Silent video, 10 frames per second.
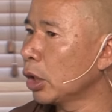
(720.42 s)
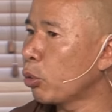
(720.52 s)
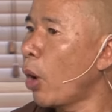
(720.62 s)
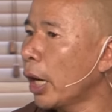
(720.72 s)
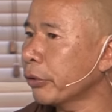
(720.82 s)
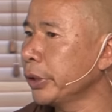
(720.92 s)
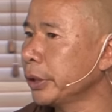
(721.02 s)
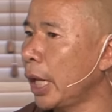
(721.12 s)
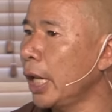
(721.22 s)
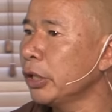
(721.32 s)

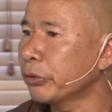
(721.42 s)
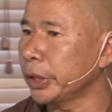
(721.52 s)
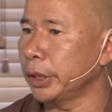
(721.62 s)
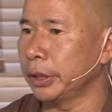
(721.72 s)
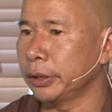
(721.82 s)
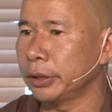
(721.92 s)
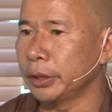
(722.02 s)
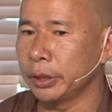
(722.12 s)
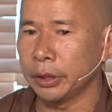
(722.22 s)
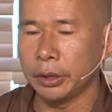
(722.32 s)
quarreling, angry.
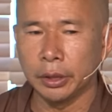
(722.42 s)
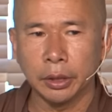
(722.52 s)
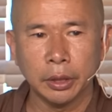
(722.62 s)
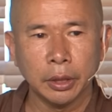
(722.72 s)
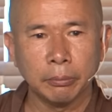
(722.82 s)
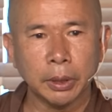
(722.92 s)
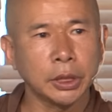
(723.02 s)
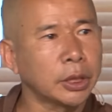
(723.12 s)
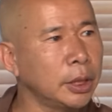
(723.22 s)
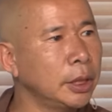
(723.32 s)
But
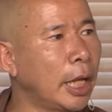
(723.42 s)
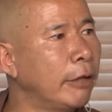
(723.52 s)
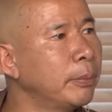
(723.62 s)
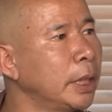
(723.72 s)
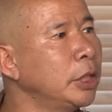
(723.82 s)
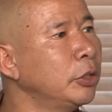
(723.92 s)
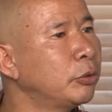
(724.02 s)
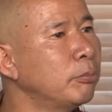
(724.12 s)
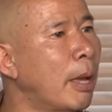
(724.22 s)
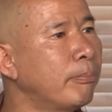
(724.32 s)
suddenly everybody
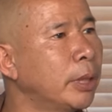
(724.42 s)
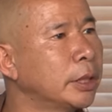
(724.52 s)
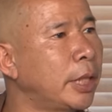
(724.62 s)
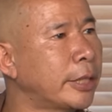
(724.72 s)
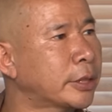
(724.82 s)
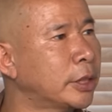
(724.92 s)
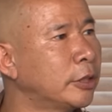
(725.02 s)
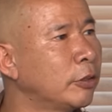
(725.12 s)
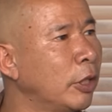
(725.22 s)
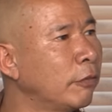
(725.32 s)
remember the
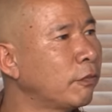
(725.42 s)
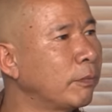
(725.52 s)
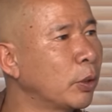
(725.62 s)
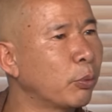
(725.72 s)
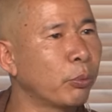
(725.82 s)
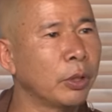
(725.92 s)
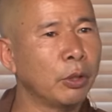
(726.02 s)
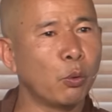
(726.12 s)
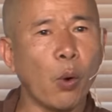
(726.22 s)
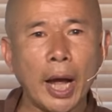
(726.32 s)
lesson from the
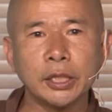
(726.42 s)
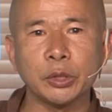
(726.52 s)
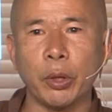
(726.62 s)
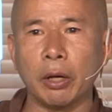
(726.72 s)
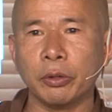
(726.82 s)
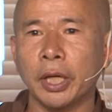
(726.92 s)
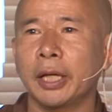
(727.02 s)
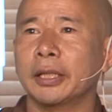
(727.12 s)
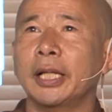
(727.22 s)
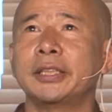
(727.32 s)
wise quail.
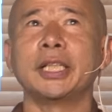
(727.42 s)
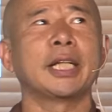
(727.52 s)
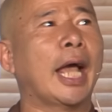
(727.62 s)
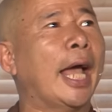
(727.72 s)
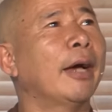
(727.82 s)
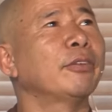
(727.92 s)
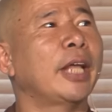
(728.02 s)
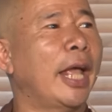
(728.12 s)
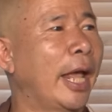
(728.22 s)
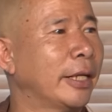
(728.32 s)
They stick out
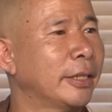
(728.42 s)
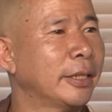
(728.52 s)
their head.